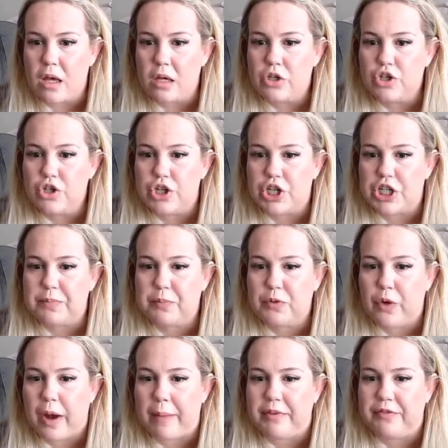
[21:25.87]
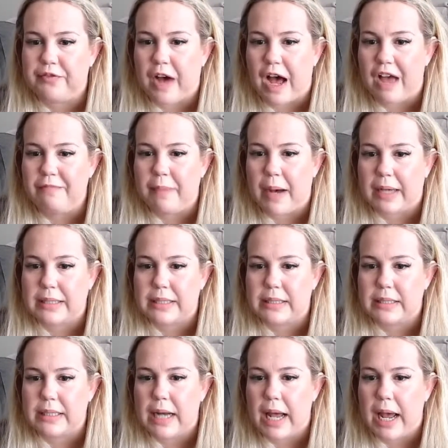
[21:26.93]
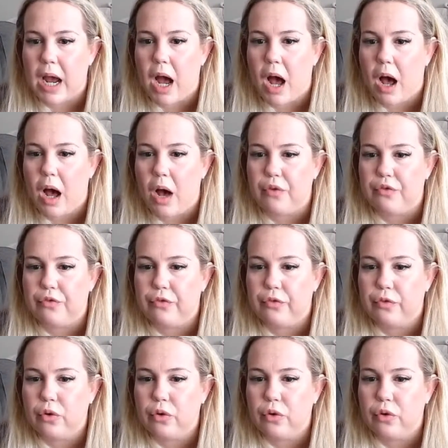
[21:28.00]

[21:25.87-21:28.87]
She just grabbed 5 boxes today of